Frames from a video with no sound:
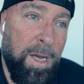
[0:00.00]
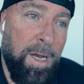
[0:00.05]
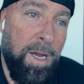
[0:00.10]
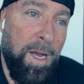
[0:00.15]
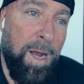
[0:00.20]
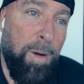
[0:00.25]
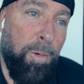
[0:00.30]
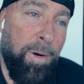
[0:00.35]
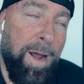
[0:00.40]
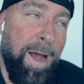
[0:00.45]

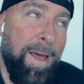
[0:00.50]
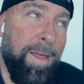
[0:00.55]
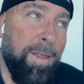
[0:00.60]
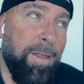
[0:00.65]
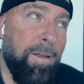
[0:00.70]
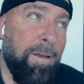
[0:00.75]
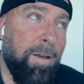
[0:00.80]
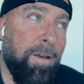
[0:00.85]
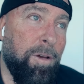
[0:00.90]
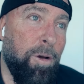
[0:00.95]
And when I
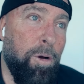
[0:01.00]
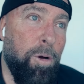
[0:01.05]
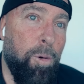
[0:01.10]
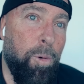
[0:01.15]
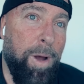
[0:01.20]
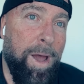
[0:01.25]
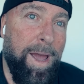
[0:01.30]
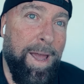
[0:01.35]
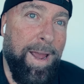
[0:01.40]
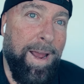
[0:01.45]
go
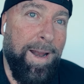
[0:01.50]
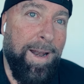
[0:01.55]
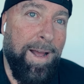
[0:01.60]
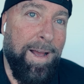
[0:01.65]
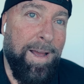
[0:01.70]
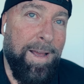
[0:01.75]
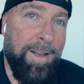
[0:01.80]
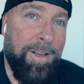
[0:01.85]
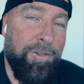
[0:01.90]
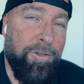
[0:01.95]
away and
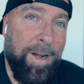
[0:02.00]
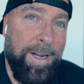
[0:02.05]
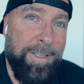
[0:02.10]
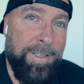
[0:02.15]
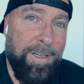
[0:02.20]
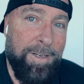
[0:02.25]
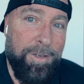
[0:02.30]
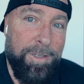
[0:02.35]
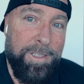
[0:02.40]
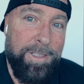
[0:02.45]
I try
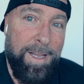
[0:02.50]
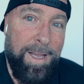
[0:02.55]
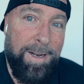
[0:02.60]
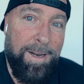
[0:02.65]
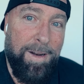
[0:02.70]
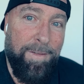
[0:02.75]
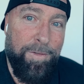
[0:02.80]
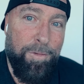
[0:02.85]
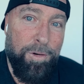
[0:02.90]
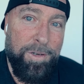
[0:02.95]
to understand
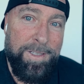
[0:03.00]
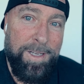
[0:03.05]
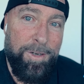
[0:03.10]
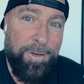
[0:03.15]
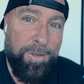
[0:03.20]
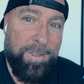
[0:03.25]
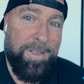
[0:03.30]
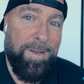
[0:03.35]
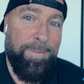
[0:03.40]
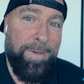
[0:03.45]
it, of course I
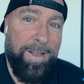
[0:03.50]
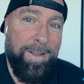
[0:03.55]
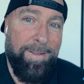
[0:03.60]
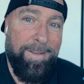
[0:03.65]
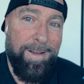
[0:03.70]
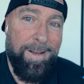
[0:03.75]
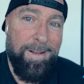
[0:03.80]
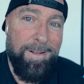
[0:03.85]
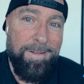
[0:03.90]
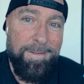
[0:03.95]
do some
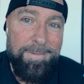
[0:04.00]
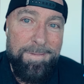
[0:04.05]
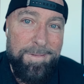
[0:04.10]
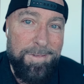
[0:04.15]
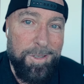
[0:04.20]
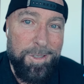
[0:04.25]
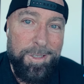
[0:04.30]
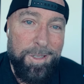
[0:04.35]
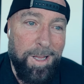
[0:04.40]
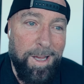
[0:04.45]
intel,
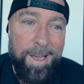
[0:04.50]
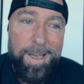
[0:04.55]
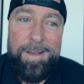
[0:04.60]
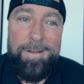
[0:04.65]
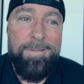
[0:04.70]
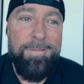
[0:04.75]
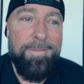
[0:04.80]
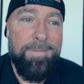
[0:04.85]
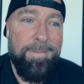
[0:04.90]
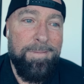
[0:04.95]
just like
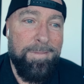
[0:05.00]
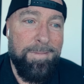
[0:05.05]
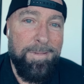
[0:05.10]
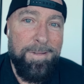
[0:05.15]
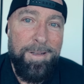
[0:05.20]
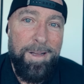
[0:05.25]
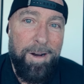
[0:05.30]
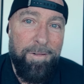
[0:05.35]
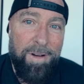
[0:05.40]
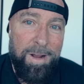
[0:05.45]

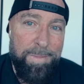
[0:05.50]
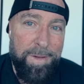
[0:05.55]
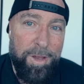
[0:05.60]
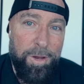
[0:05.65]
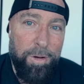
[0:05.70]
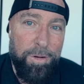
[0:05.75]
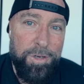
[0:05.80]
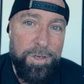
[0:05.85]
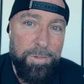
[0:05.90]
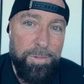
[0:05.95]
a rugby
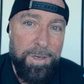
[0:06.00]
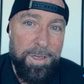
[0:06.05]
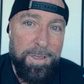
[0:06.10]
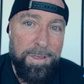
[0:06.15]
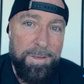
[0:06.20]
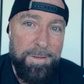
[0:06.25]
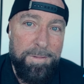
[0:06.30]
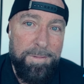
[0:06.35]
coach will,